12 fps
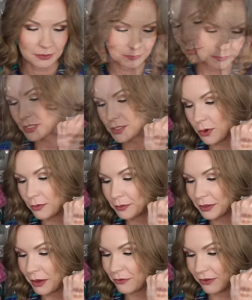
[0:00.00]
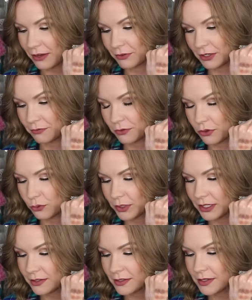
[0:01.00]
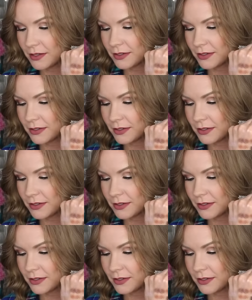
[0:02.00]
This one is probably my favorite of the three. This